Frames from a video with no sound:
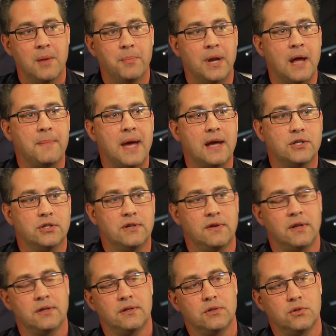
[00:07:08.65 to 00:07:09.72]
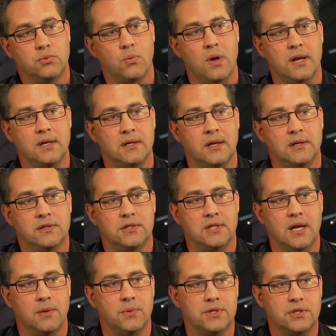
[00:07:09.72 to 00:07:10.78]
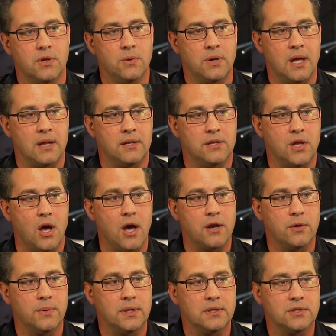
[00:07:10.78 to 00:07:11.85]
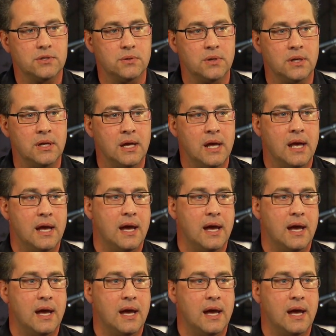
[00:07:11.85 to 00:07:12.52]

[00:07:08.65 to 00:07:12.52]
But I'm actually under, wanting to understand what's going on in the auto industry.